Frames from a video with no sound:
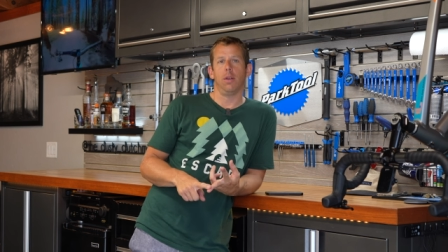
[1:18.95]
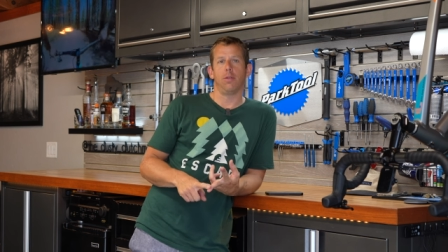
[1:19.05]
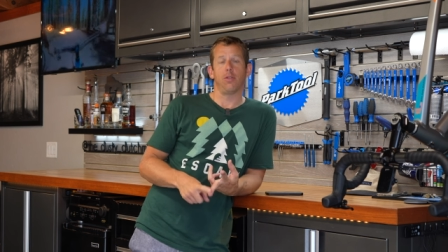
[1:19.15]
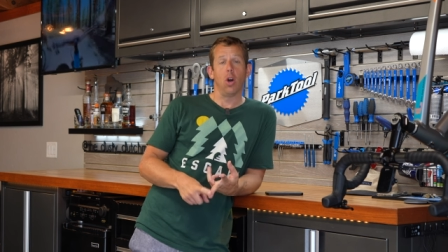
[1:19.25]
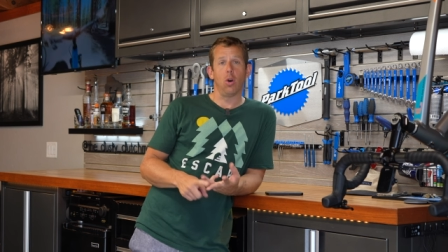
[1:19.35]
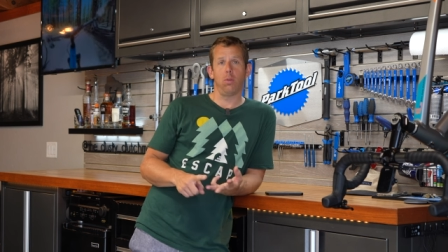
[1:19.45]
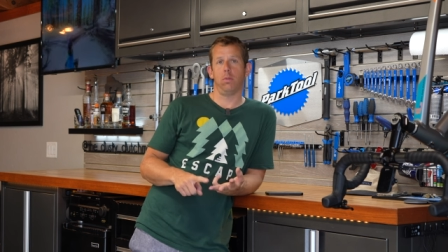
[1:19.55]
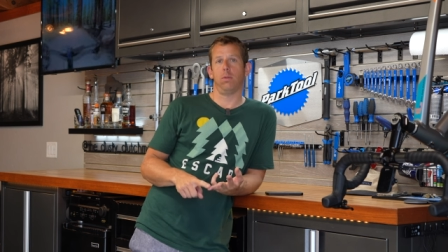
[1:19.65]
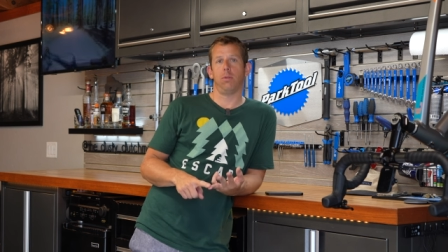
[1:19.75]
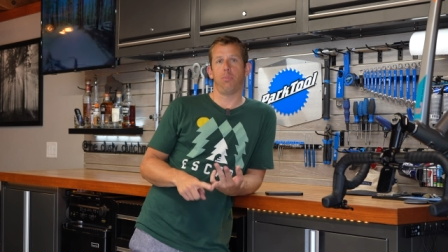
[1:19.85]
snow,
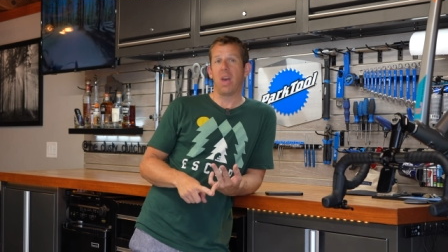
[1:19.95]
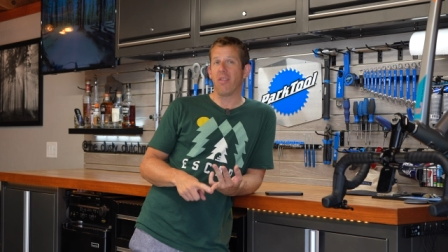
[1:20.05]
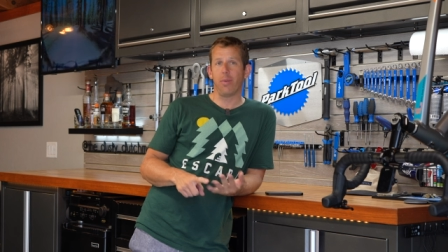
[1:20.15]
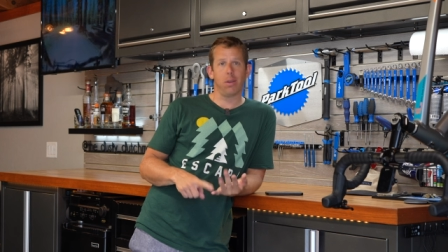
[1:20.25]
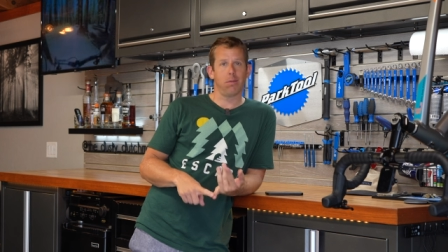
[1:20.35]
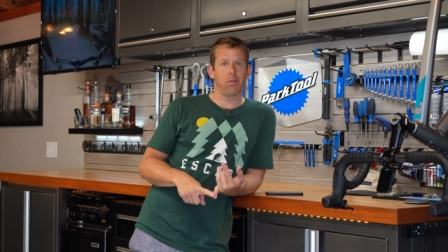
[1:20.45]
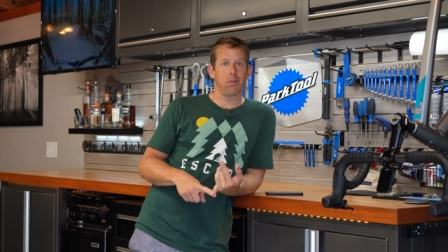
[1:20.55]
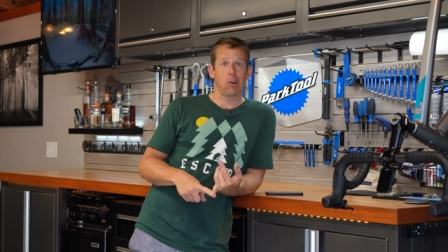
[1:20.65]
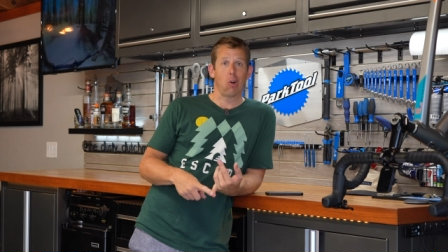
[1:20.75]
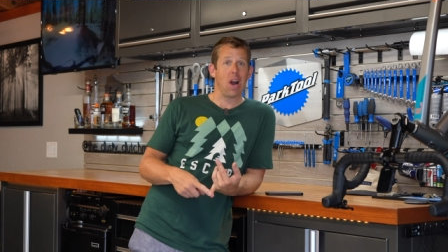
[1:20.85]
pavement,
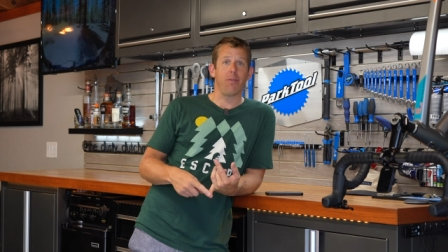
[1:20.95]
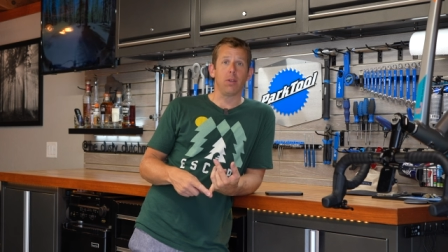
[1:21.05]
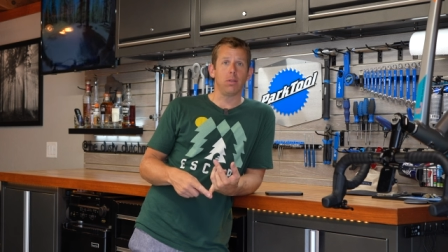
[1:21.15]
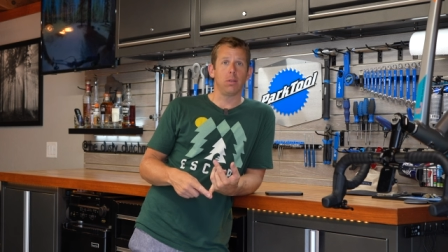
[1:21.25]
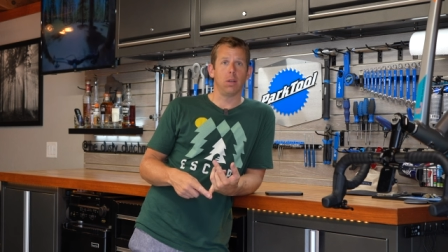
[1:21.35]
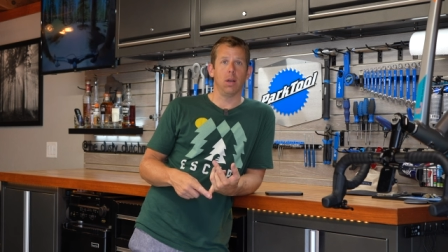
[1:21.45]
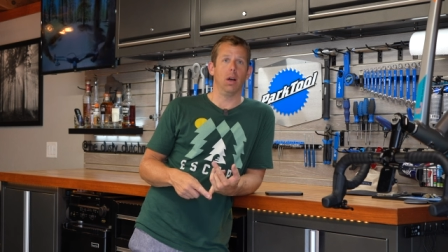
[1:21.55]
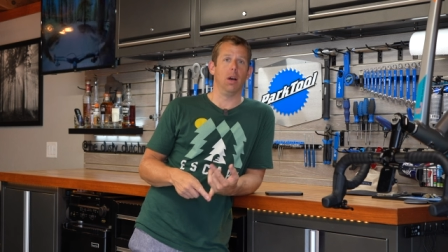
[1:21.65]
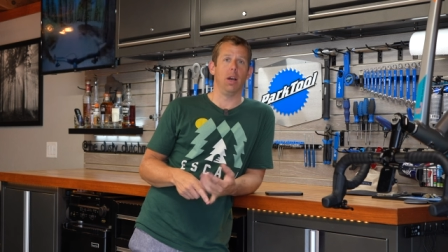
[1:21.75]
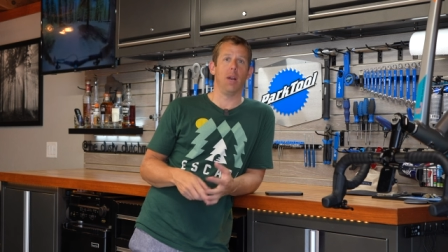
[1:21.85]
gravel,
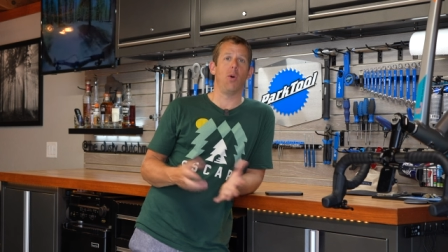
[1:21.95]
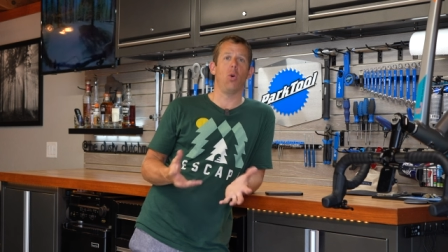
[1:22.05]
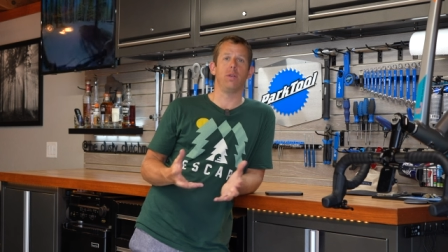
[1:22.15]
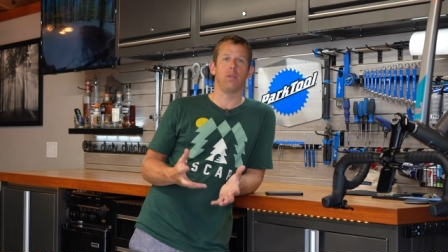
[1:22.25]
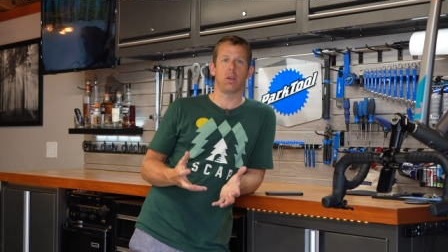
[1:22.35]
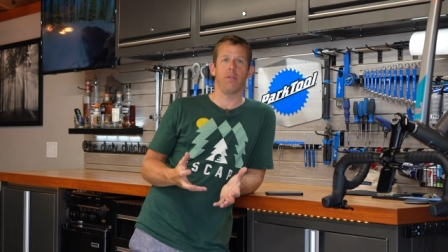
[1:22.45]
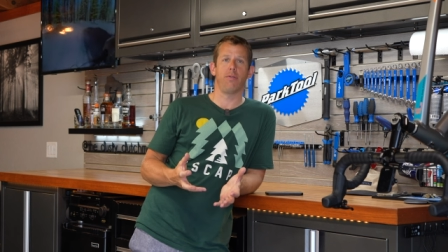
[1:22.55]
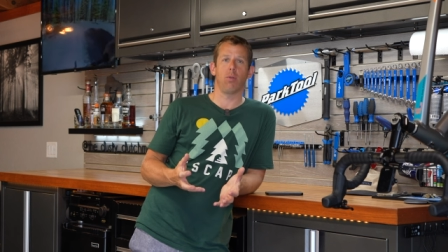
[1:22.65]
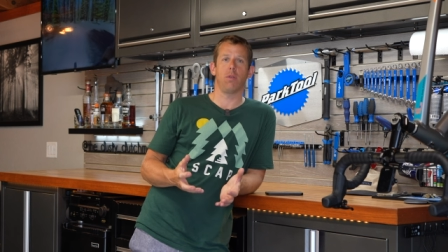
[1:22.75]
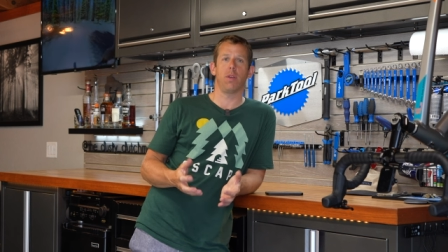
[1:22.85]
uh, and I'm always looking
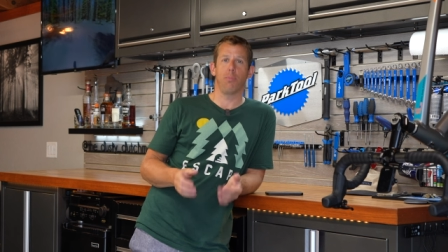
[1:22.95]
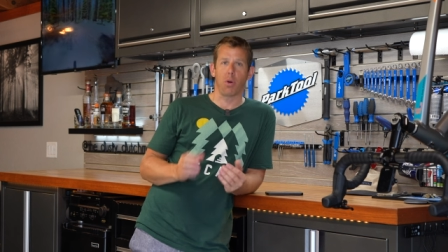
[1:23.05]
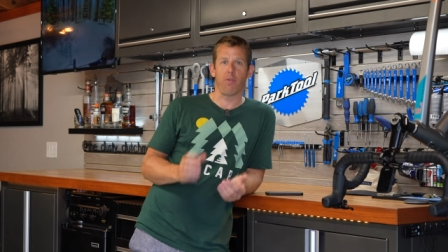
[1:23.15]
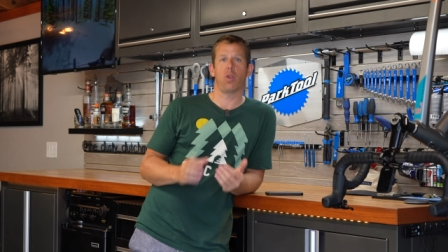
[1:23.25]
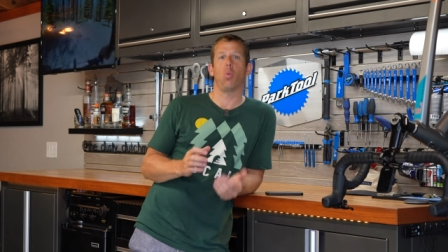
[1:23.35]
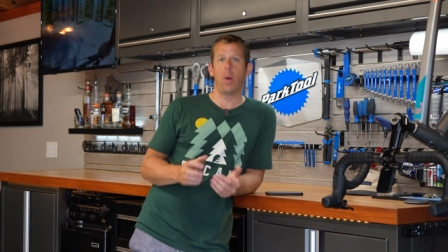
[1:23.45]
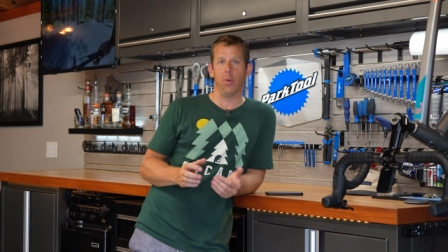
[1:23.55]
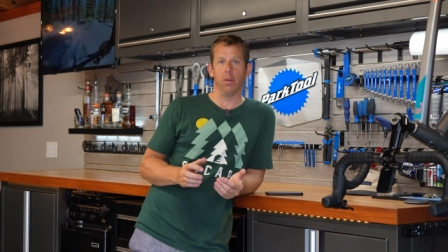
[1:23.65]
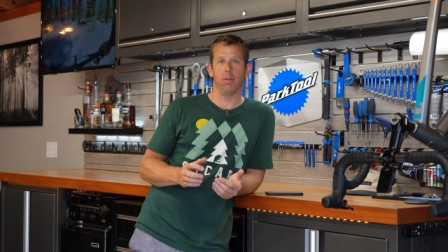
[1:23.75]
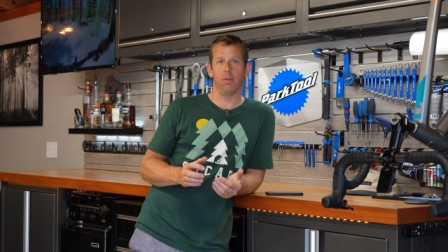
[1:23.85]
for the perfect
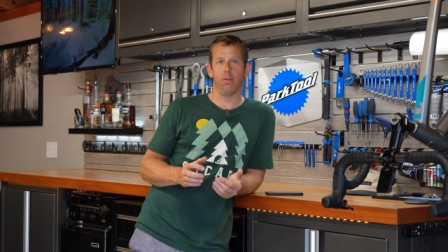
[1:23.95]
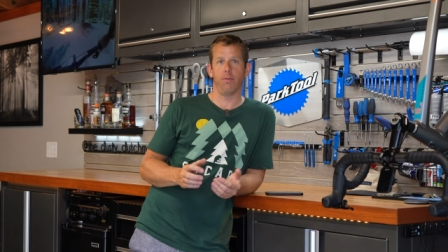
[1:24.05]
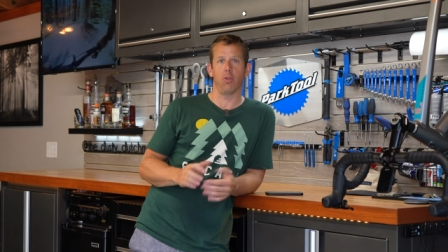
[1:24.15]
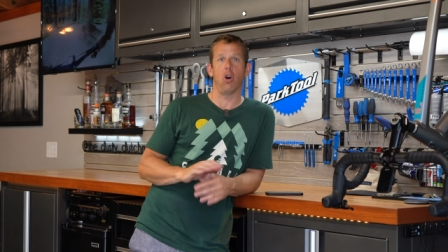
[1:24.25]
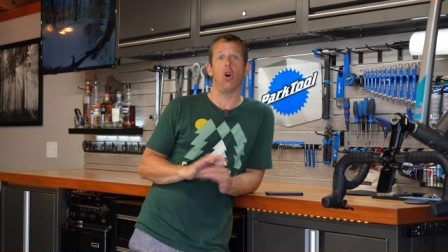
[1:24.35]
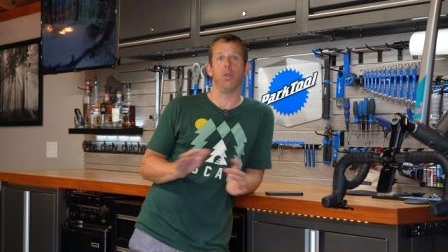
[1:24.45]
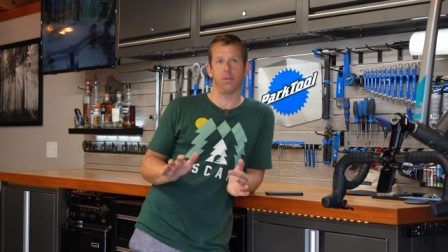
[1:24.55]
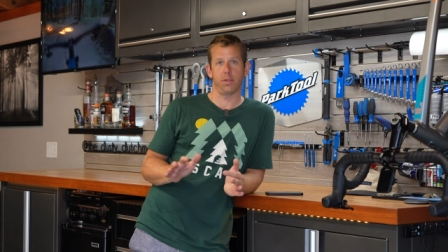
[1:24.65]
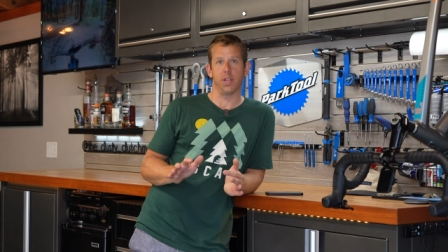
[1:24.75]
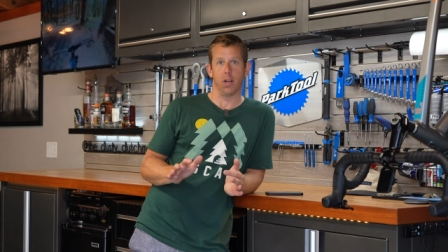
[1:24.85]
weapon for all
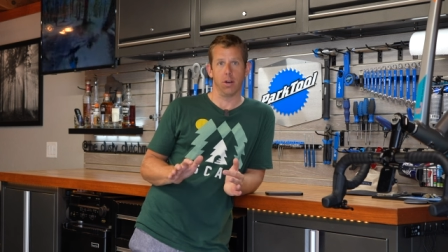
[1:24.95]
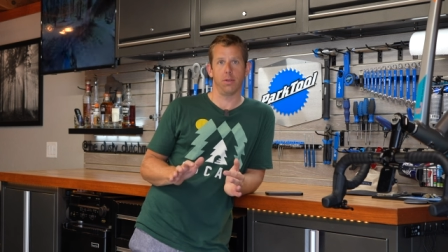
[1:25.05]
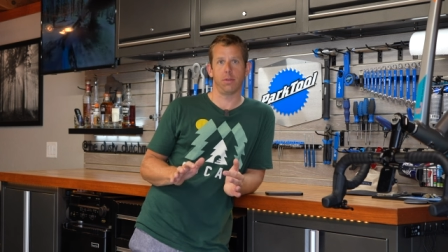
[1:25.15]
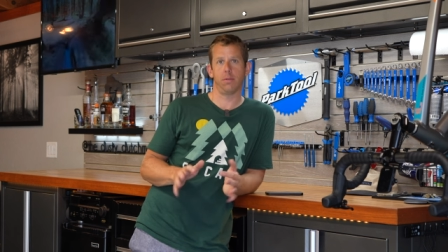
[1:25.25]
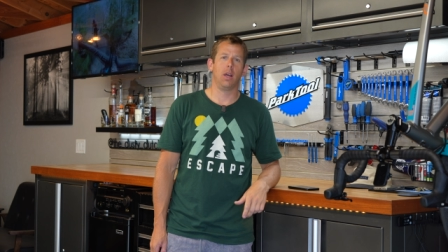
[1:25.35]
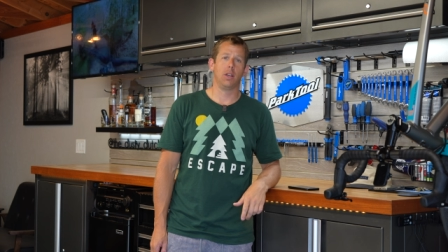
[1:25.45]
those scenarios.